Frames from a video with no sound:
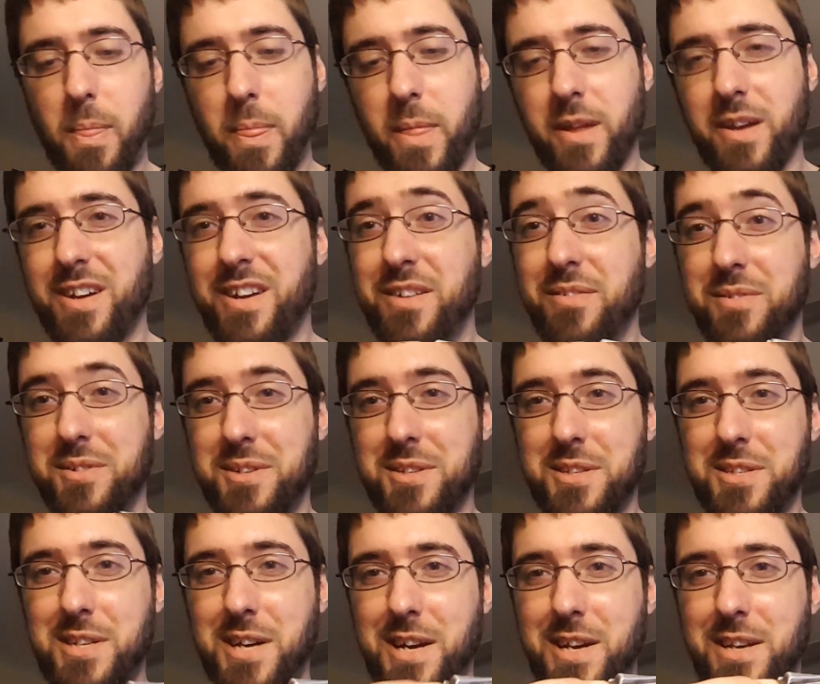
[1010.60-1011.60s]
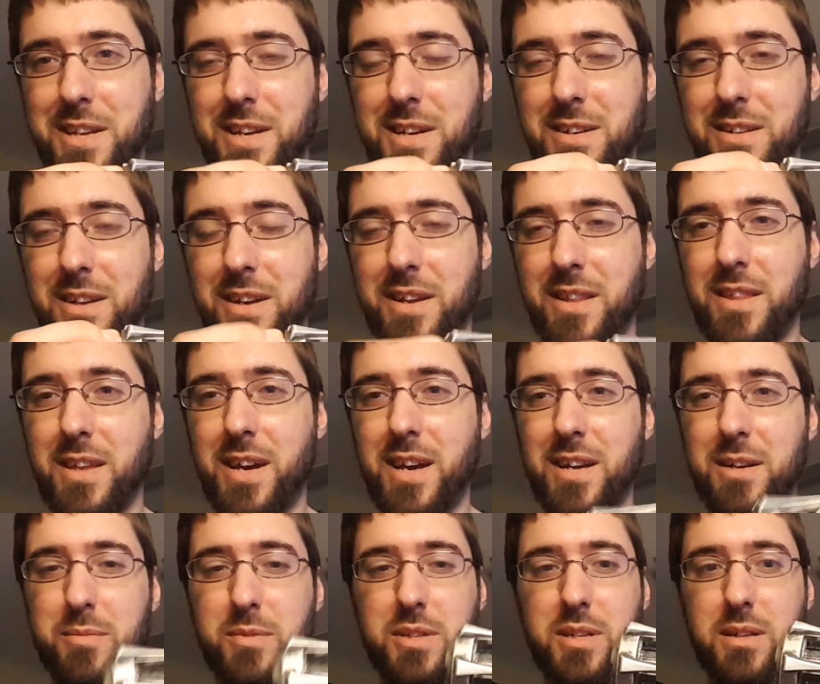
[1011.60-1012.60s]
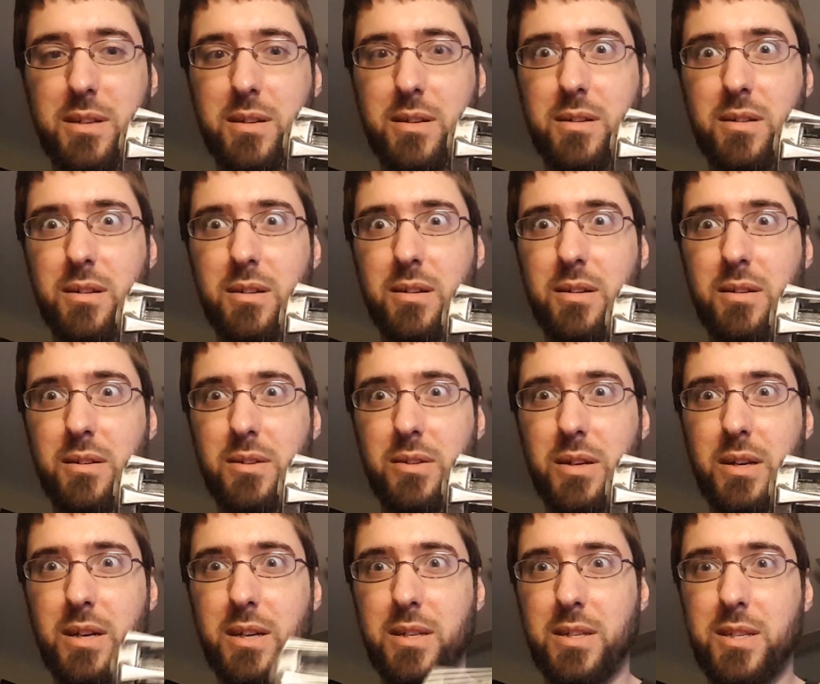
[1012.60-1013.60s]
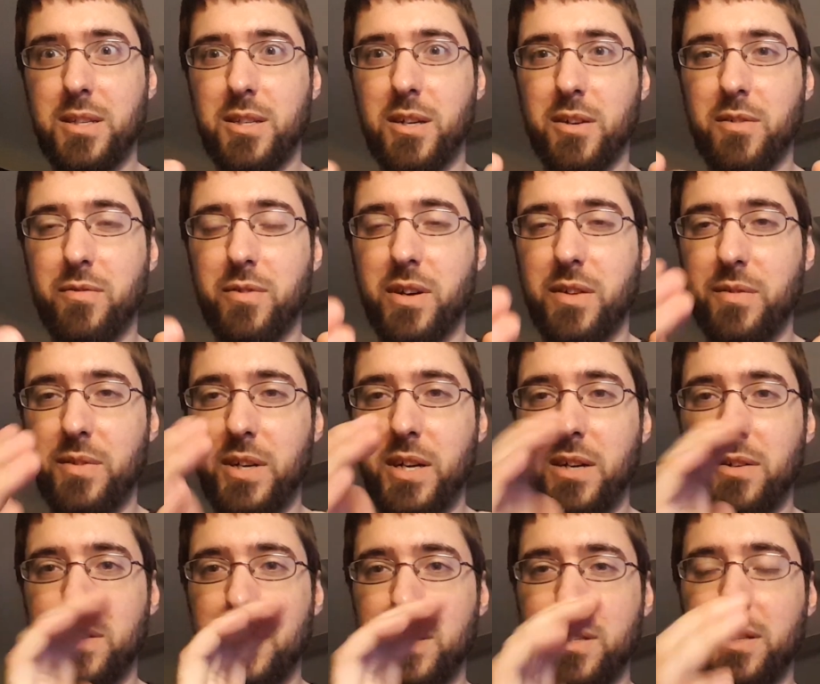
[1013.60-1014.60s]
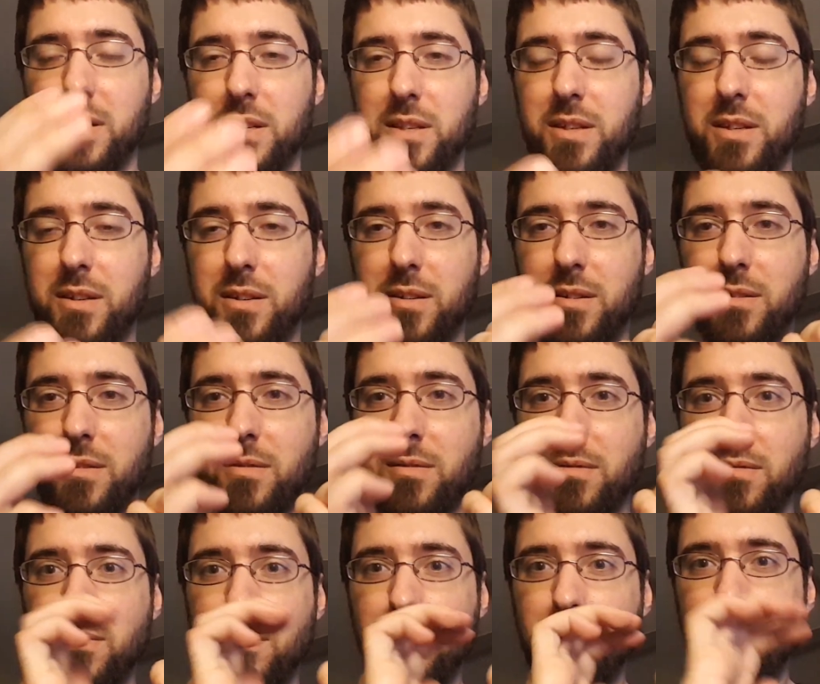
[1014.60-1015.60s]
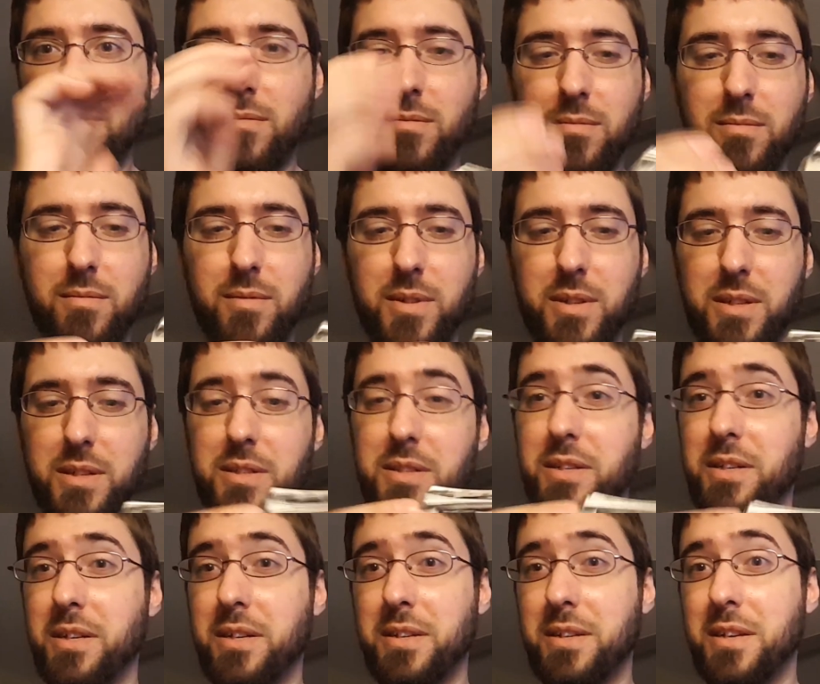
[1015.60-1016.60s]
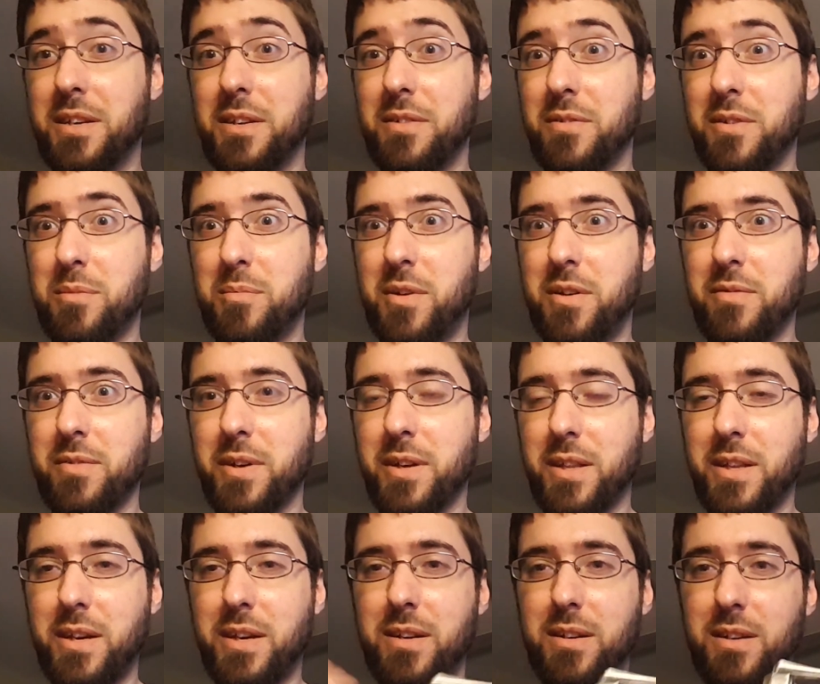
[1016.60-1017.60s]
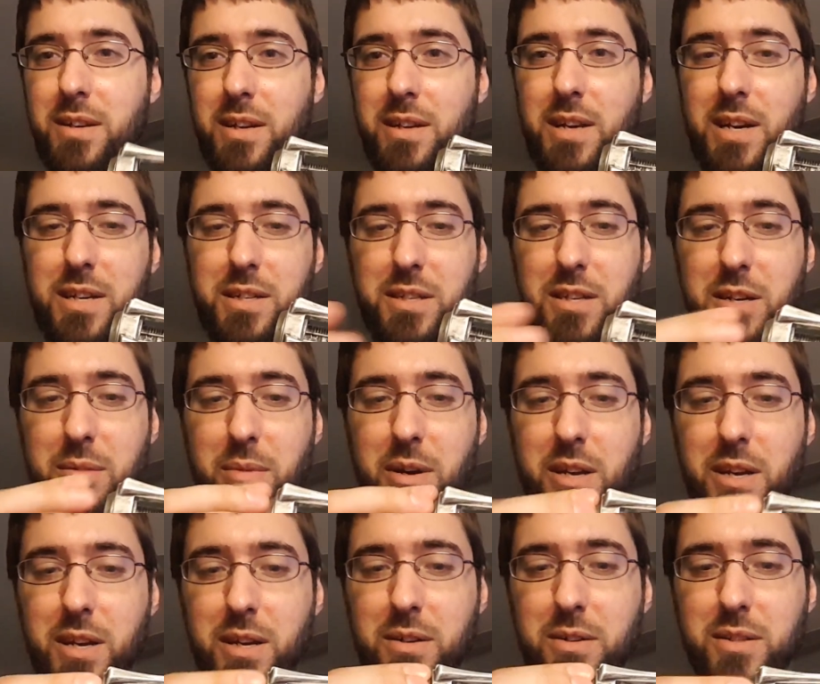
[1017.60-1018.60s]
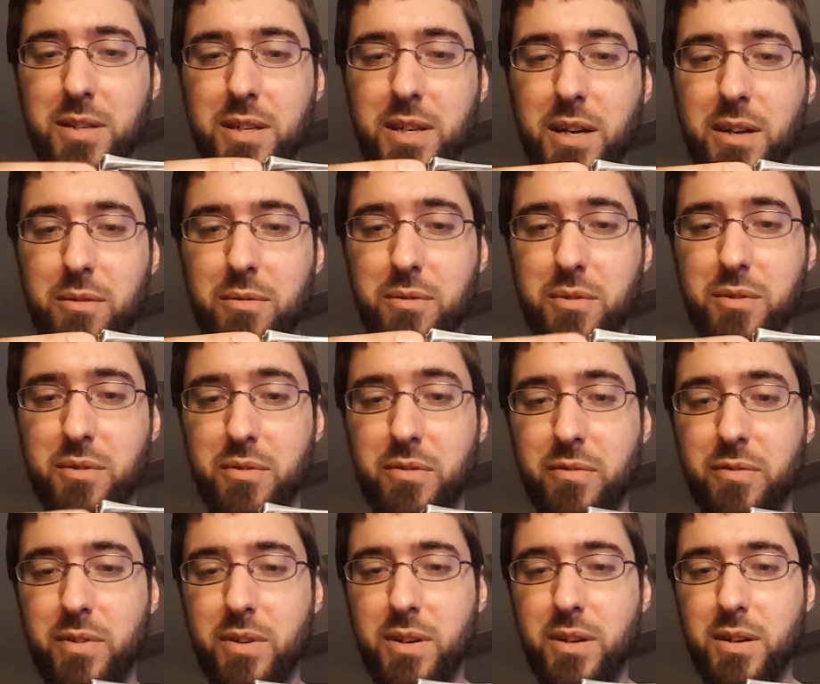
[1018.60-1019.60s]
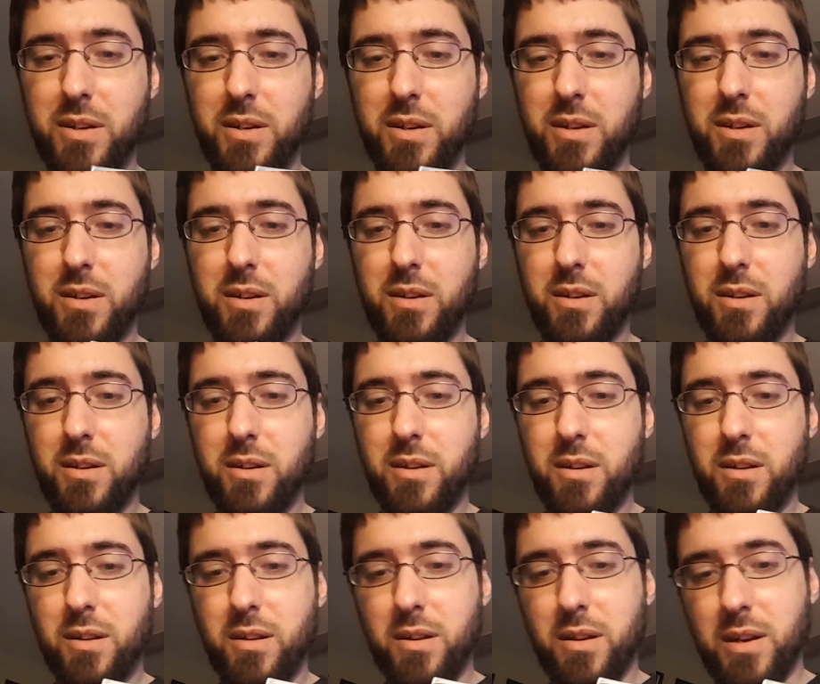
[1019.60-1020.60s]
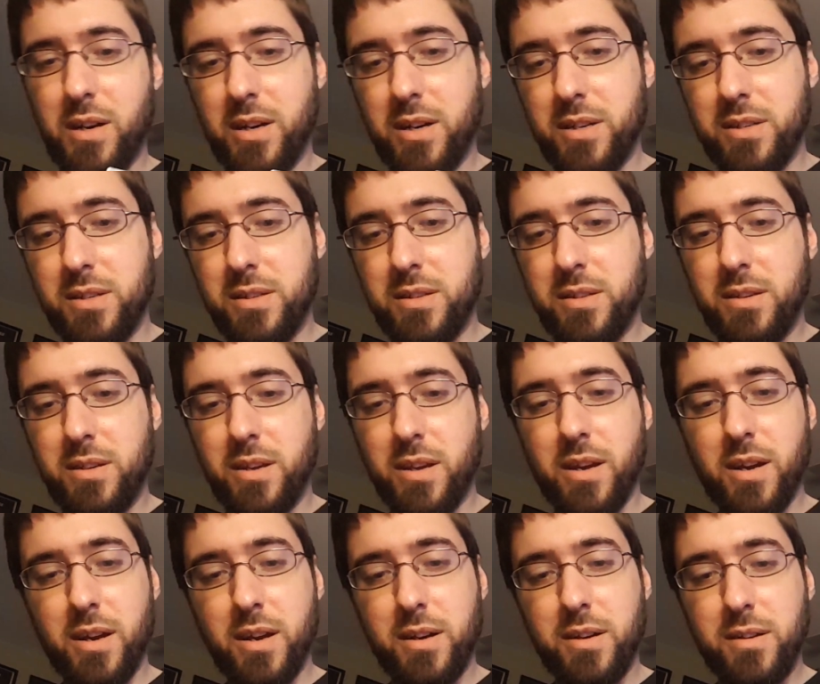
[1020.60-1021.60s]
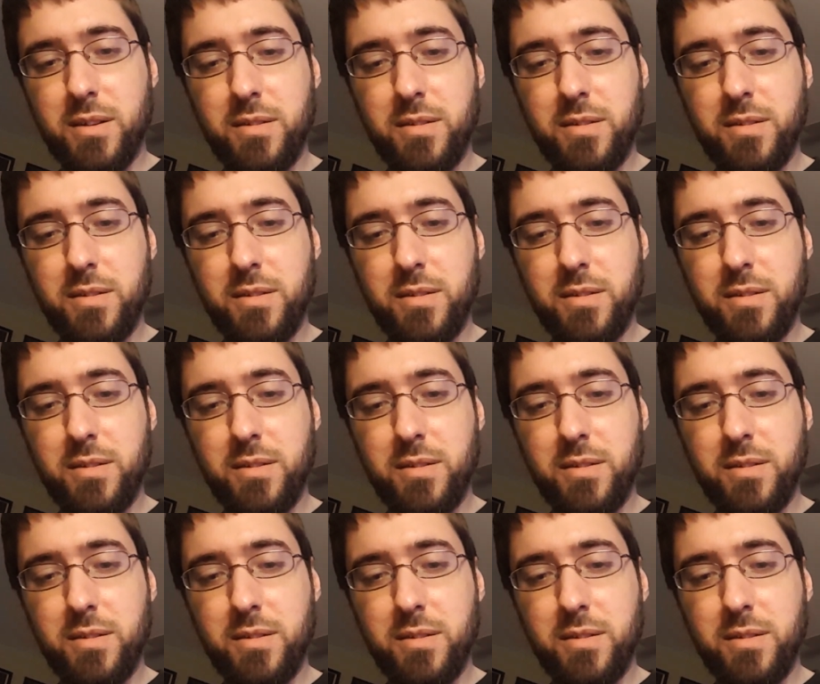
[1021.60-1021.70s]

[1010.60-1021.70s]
Like, even just tightening it like that, I'm just kind of like, oh god, it's stuck forever now, isn't it? And see, it didn't even come off like that. Had to actually get my nails on that groove. Yeah.